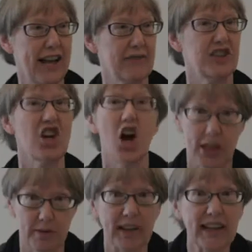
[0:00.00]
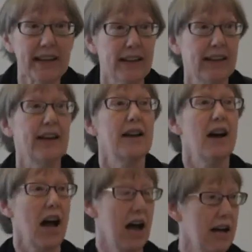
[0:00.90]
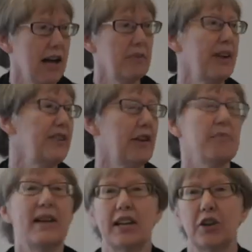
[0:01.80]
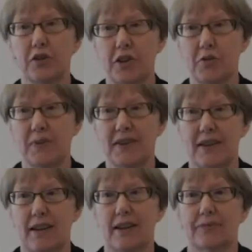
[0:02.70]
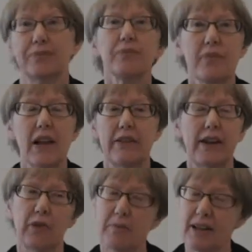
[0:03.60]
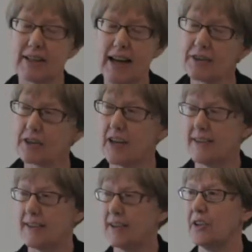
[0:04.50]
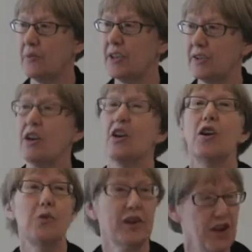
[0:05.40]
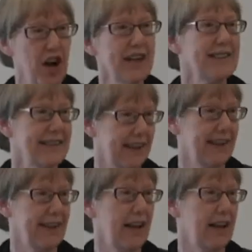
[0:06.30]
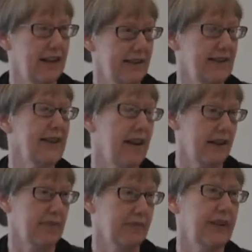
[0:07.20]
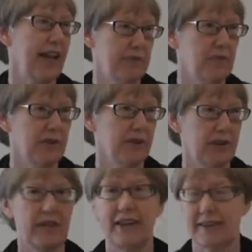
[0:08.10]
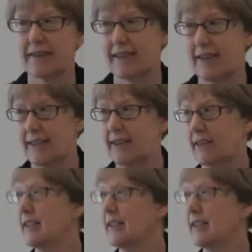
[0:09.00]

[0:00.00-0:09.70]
have autonomy. Uh, but there are many groups that we might categorize as human who are not seen as um, capable of exercising